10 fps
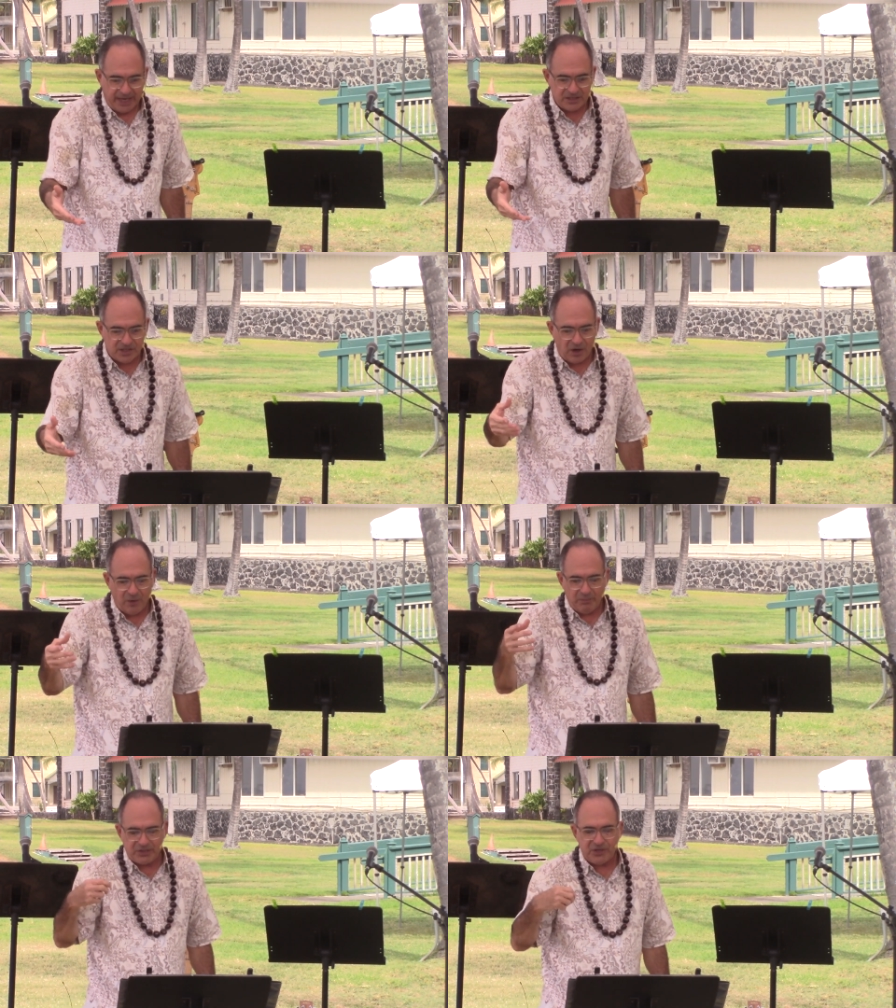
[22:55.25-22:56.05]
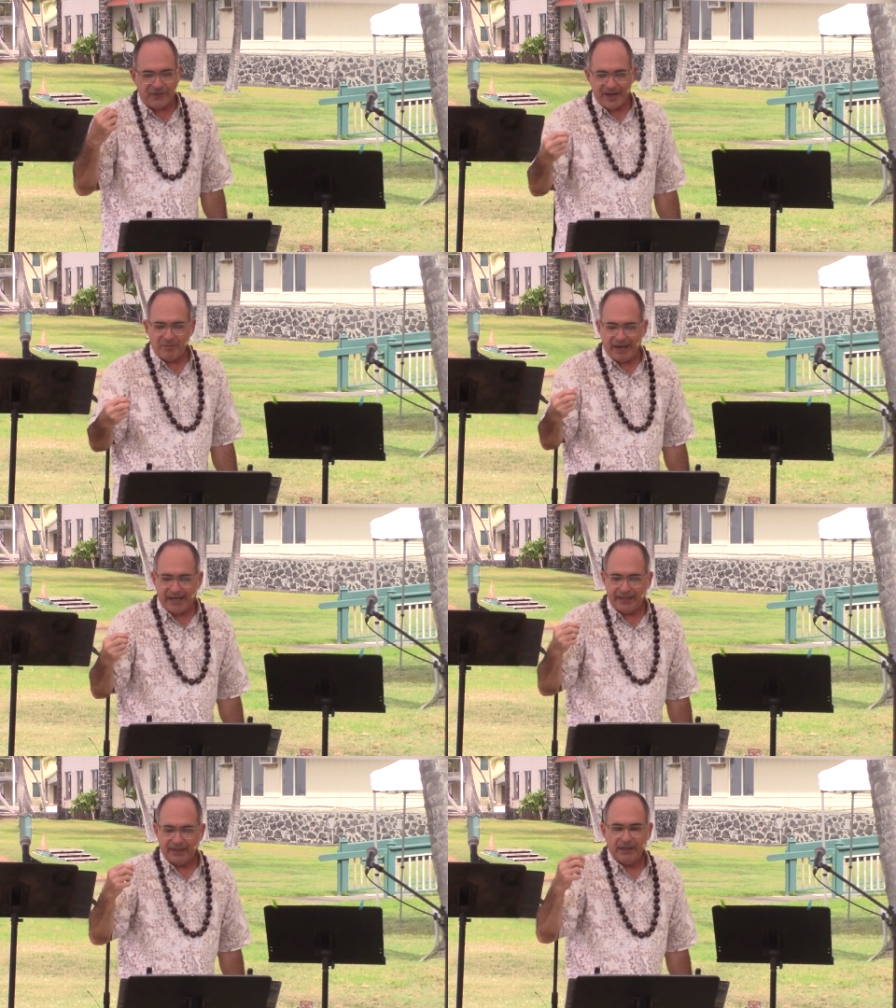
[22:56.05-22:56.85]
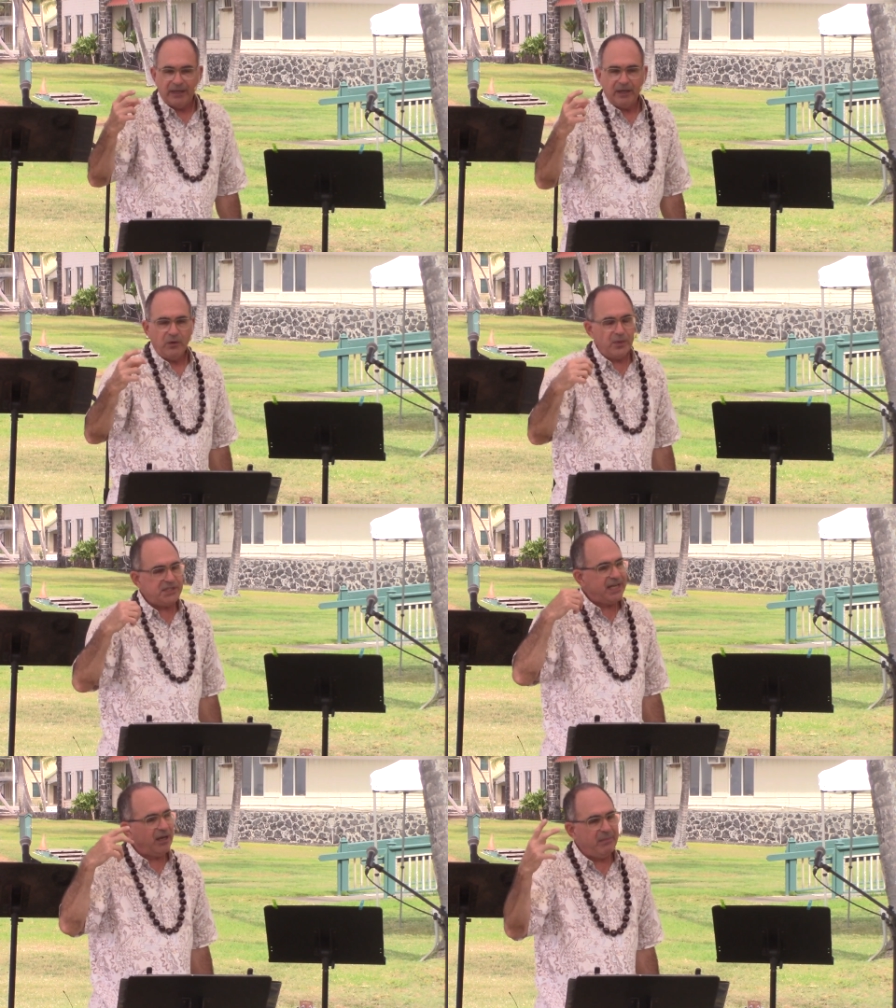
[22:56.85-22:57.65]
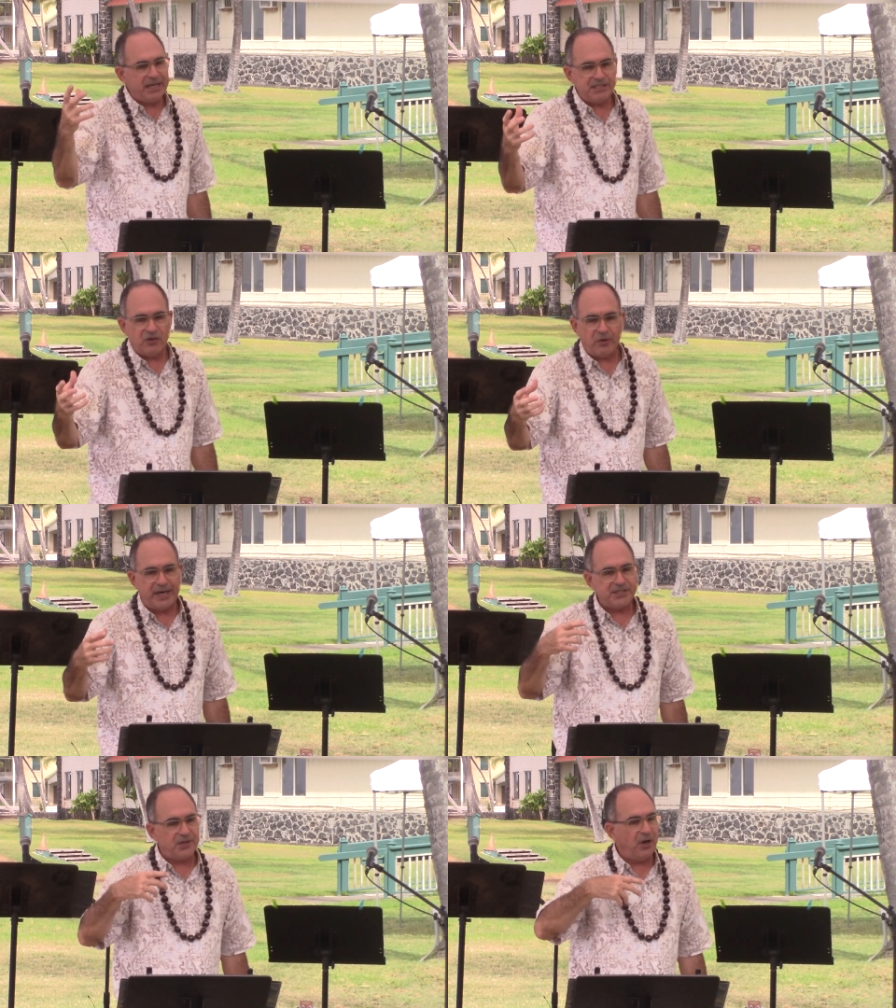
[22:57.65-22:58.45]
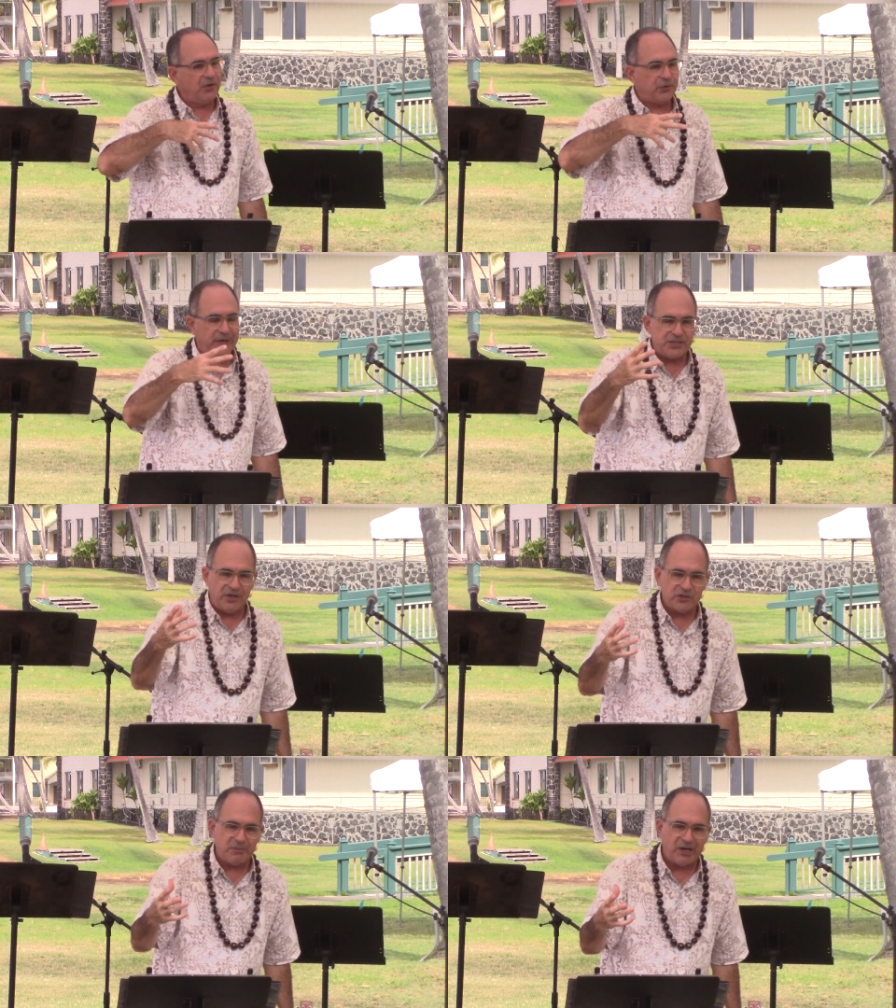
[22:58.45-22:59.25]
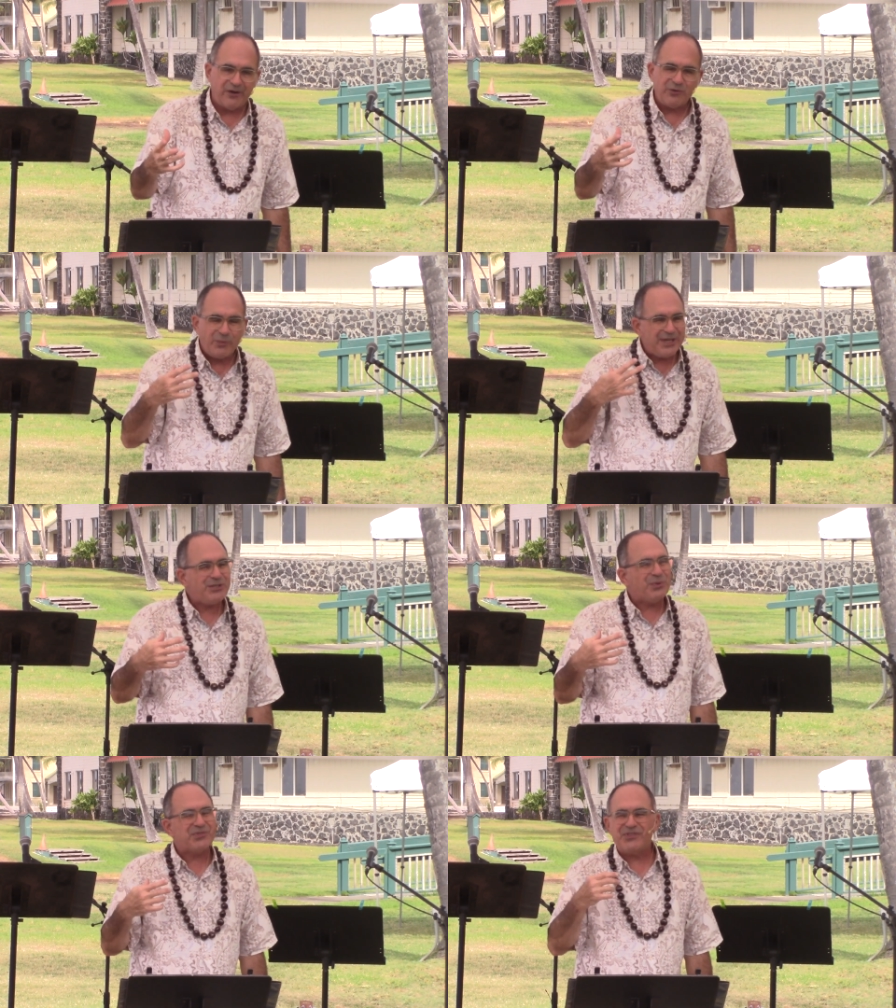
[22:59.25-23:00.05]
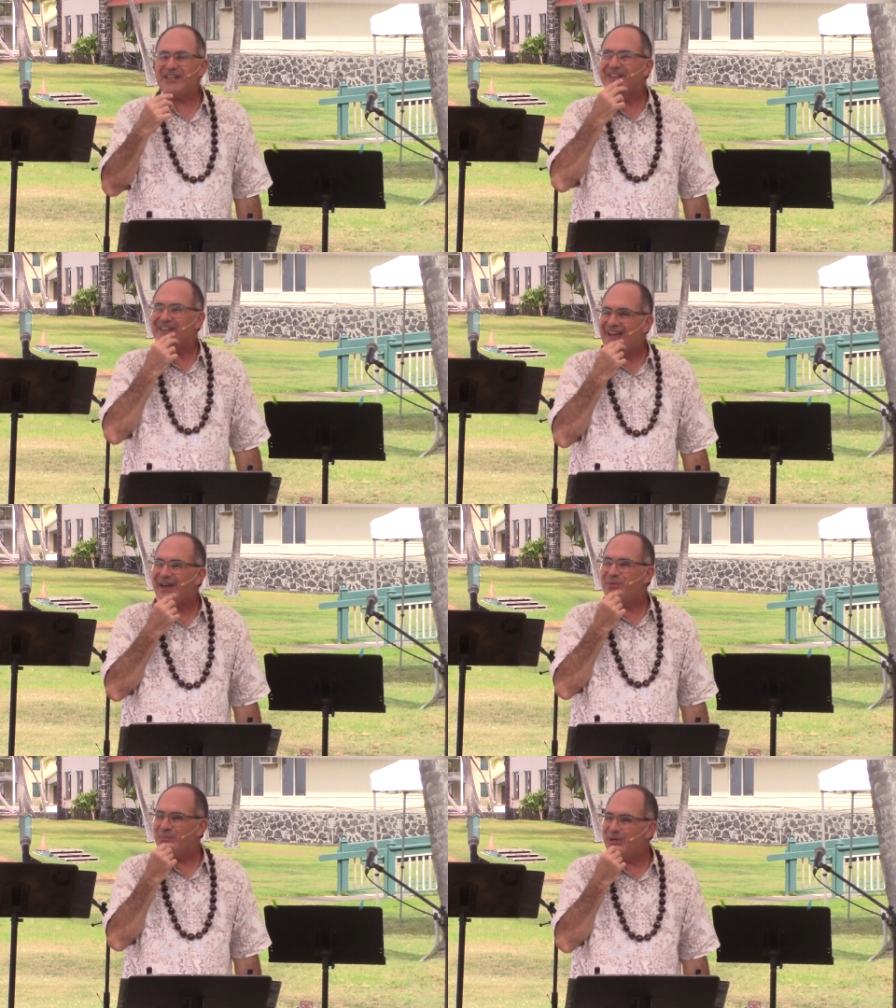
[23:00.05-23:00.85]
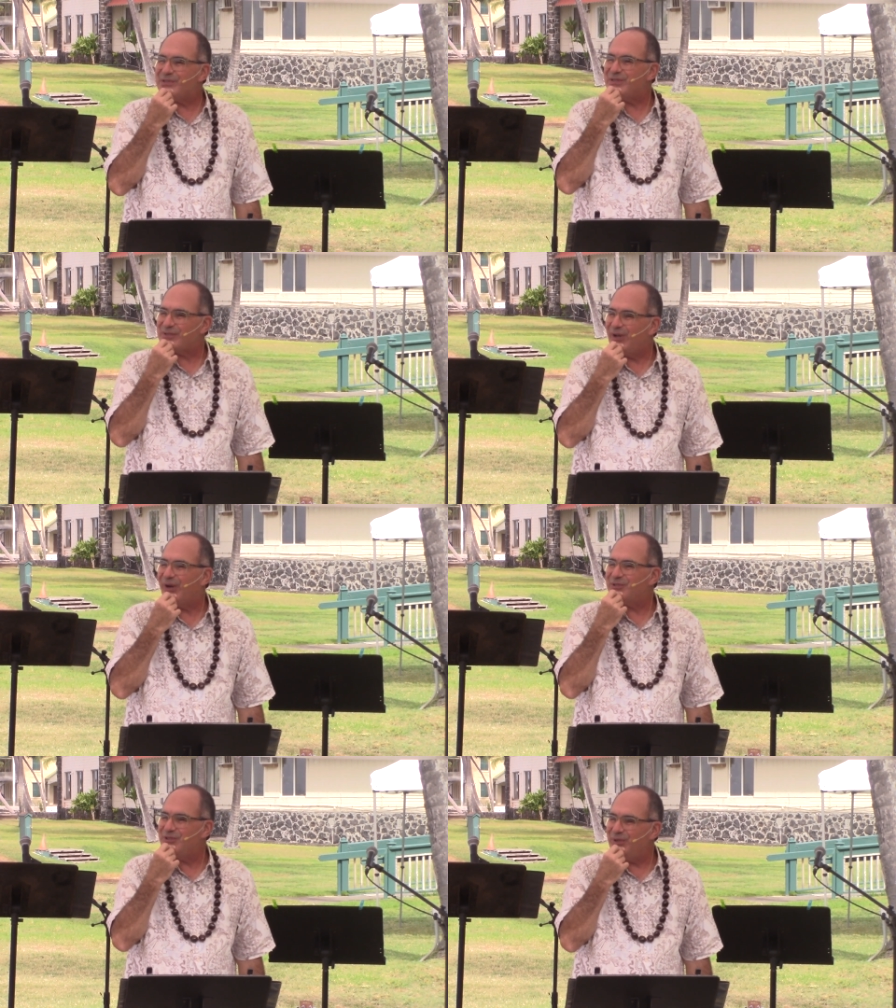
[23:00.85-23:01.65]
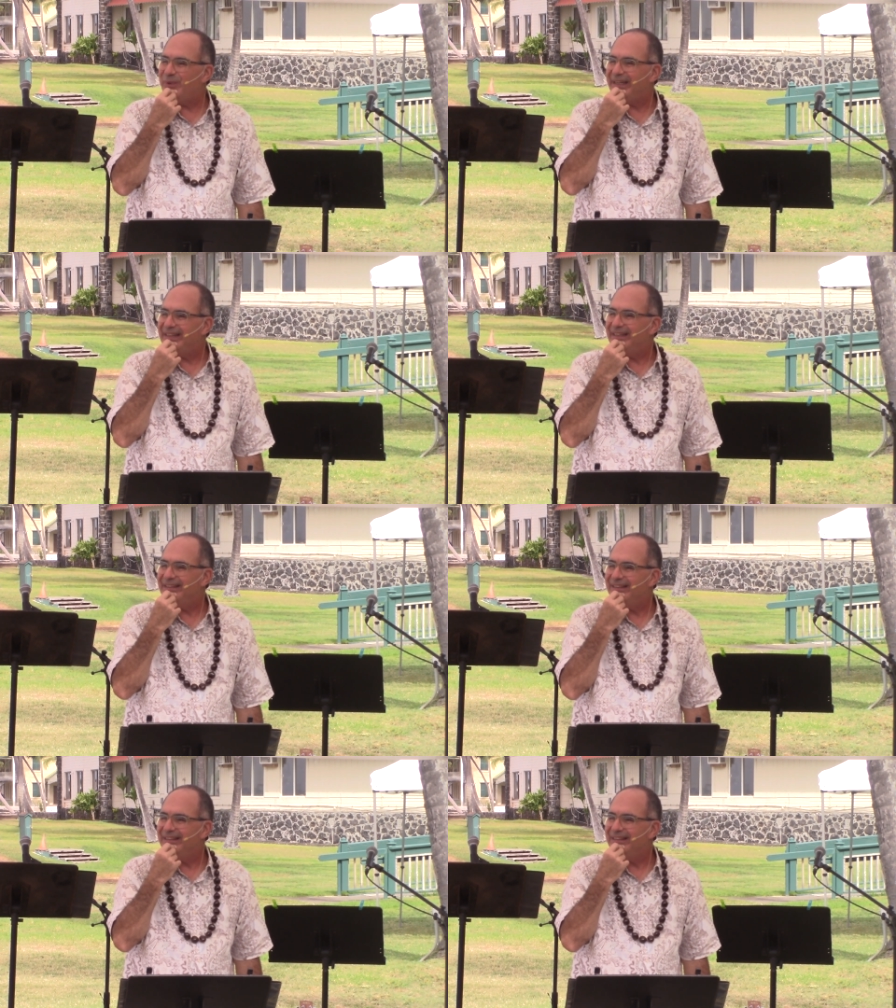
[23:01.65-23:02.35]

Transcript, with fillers: And so, but you think about it, we sing Amazing Grace and all those great songs about grace. We don't sing a lot of mercy songs, do we?